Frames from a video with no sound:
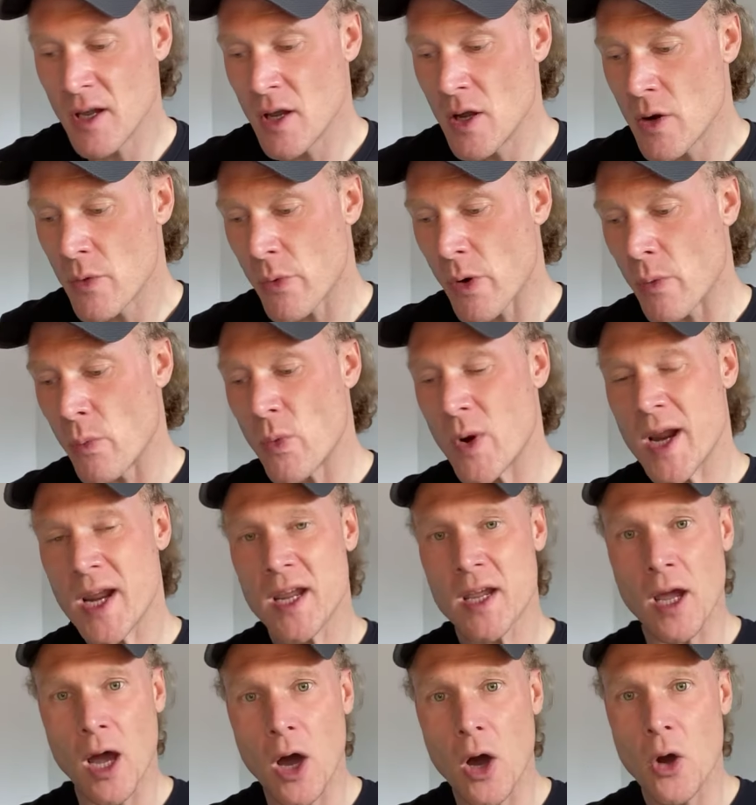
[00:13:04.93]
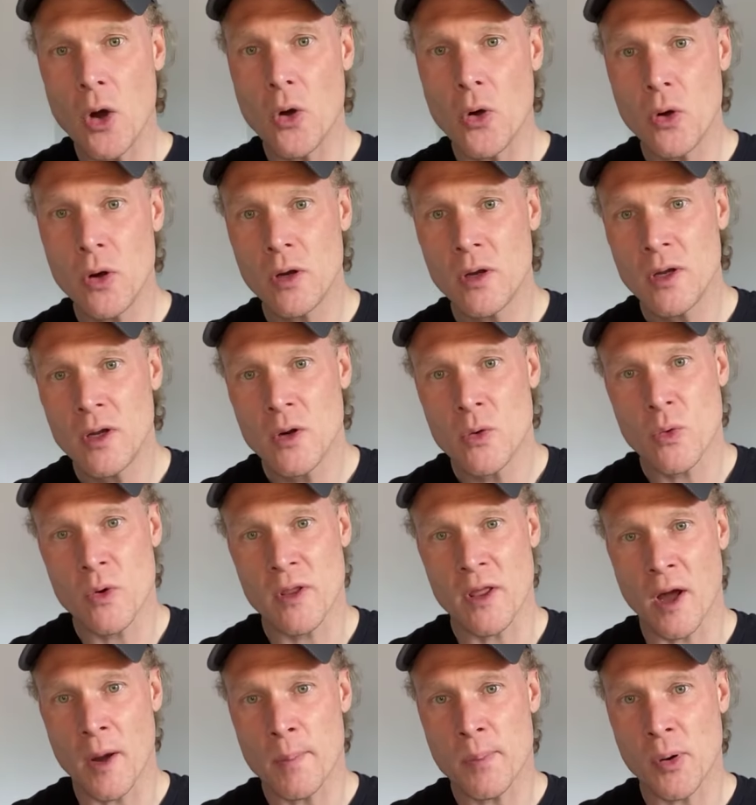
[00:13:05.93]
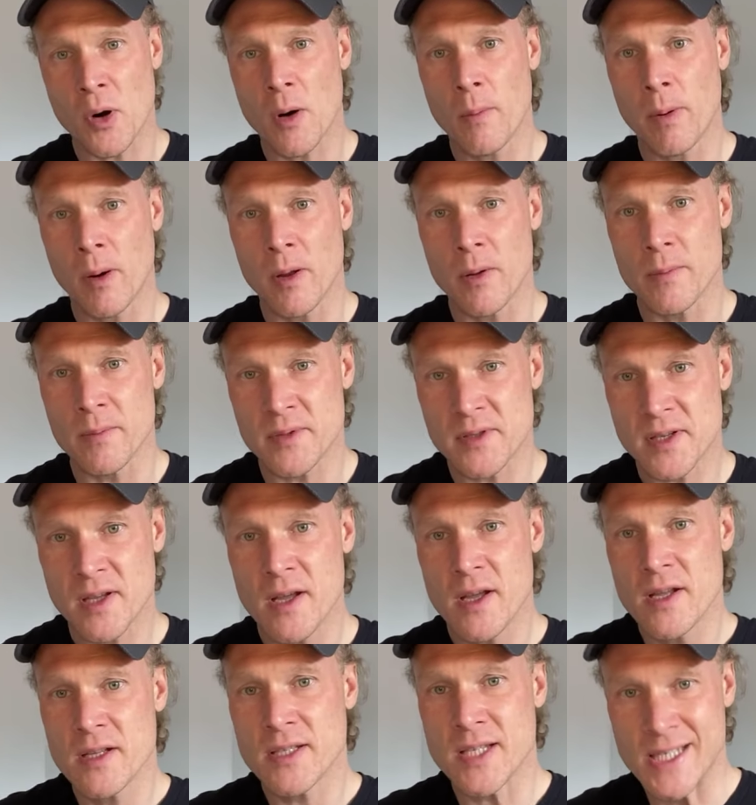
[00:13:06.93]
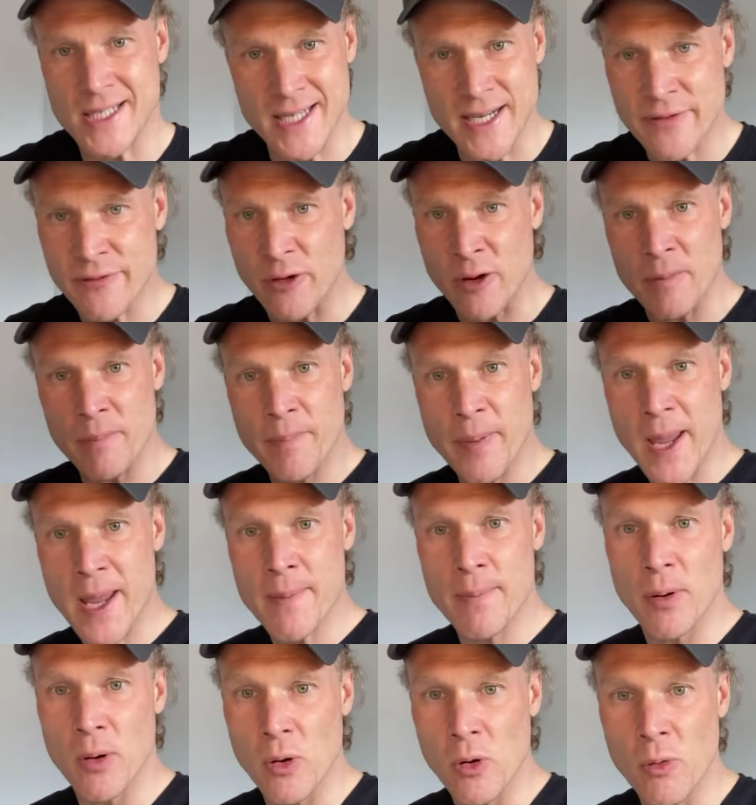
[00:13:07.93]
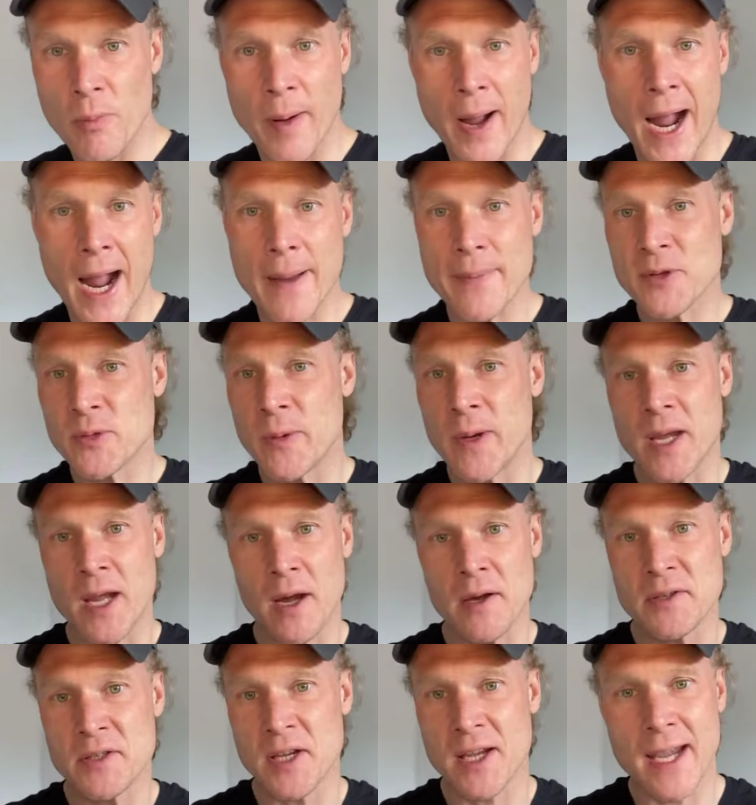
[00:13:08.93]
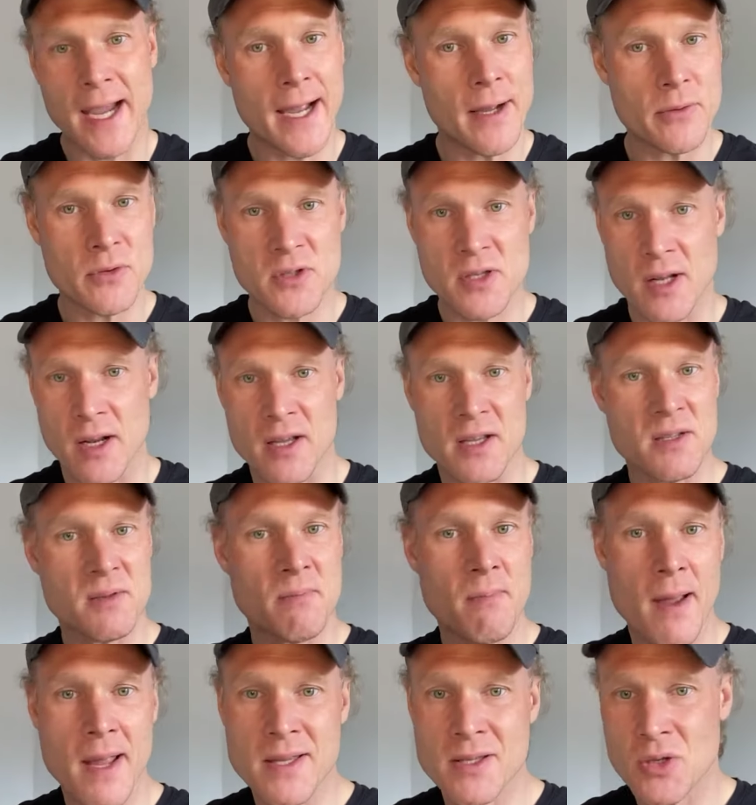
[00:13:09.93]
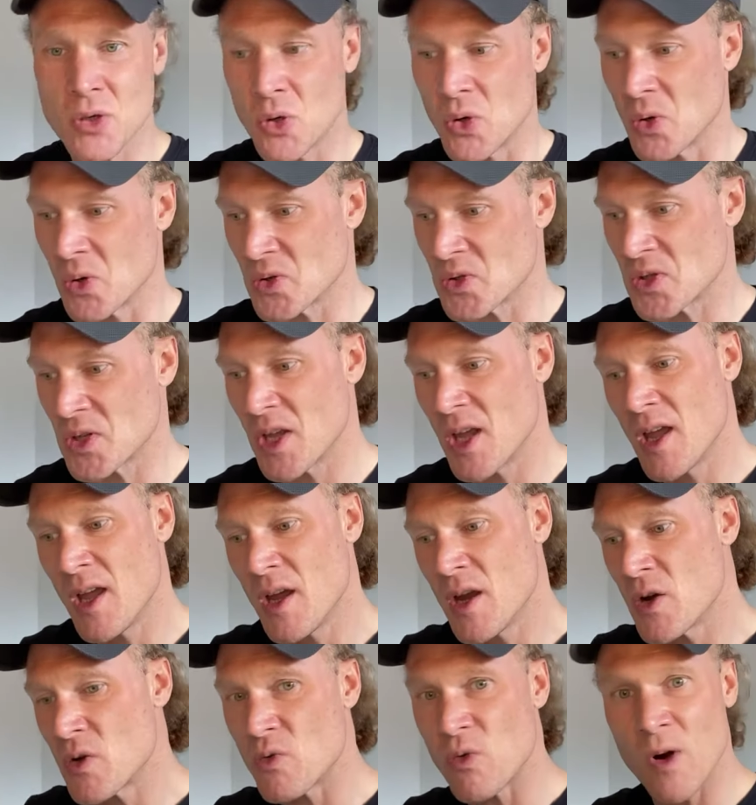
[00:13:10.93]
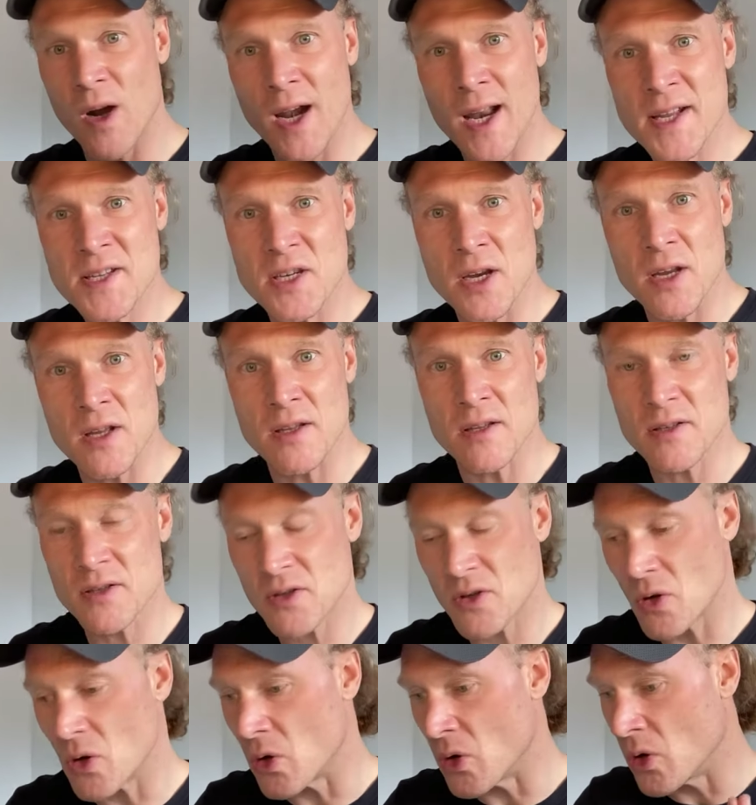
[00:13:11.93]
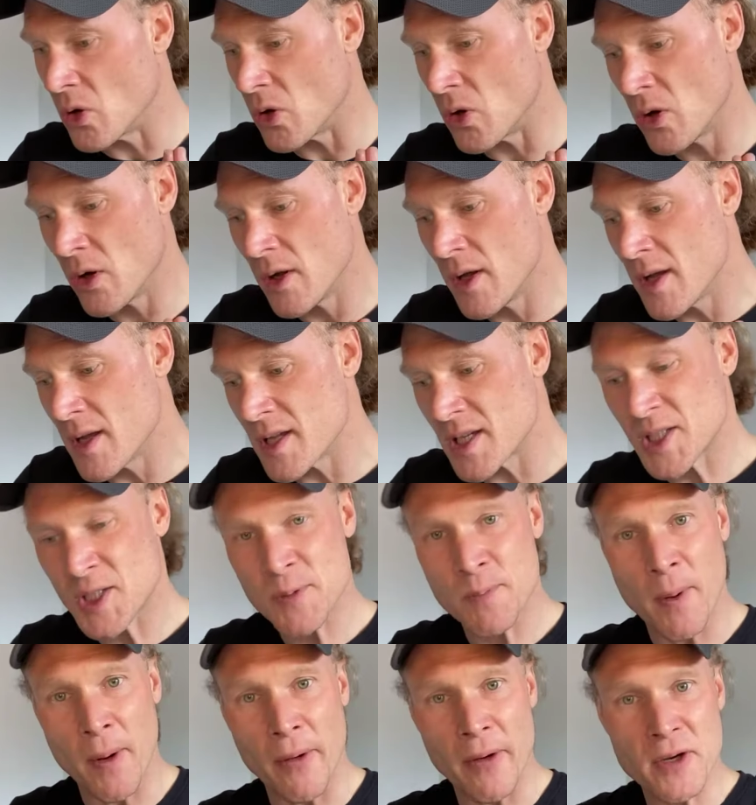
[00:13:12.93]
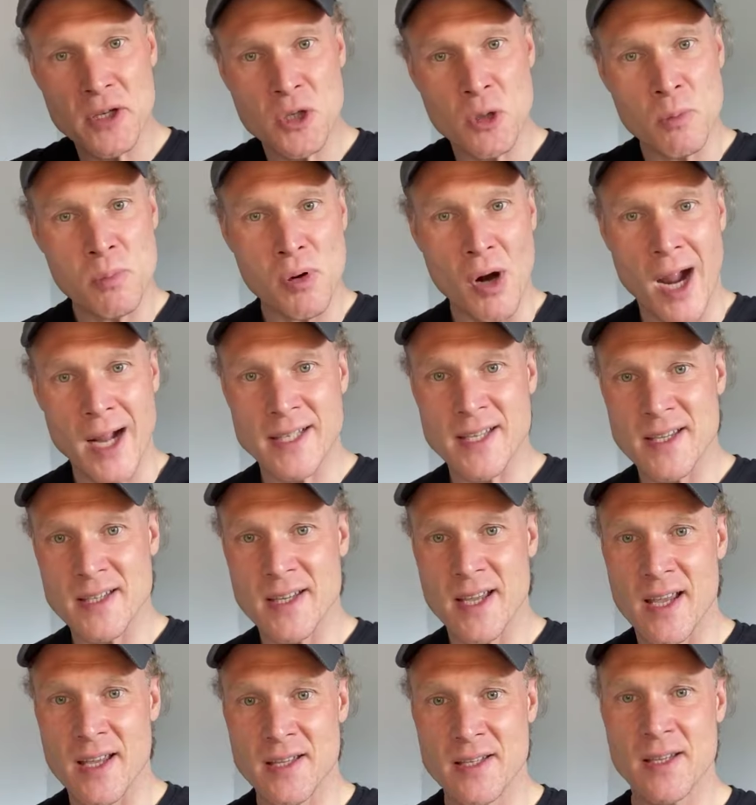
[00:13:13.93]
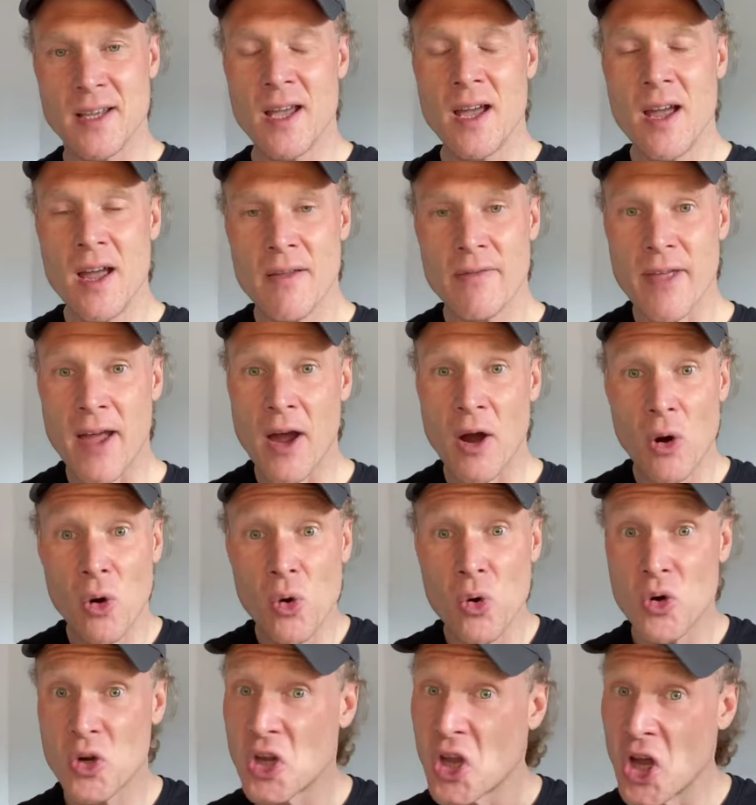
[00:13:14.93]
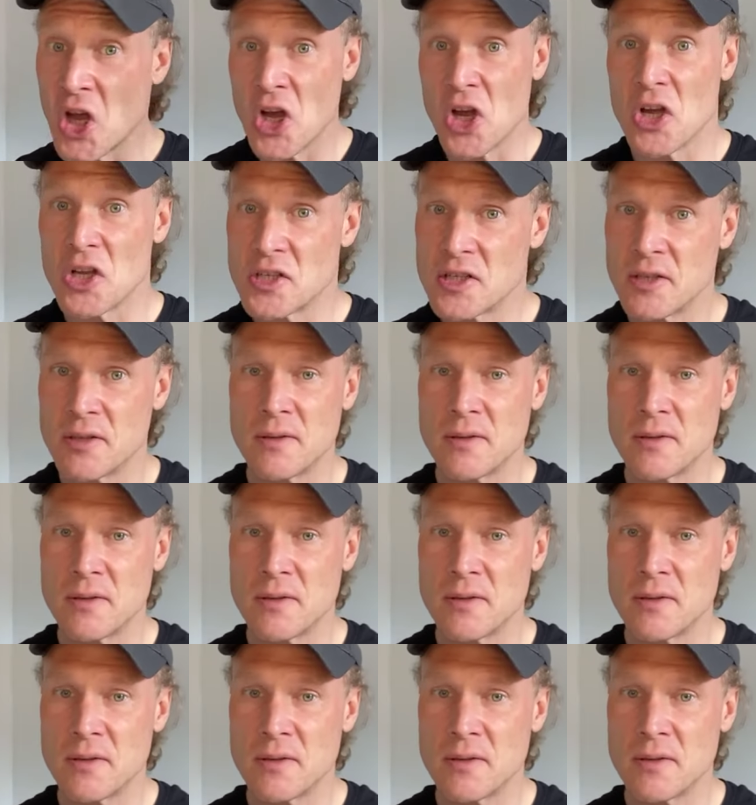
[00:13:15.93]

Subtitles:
When we go with our problems to different people, perhaps we go to counselors, mentors, religions, or spiritual practices, they're all good,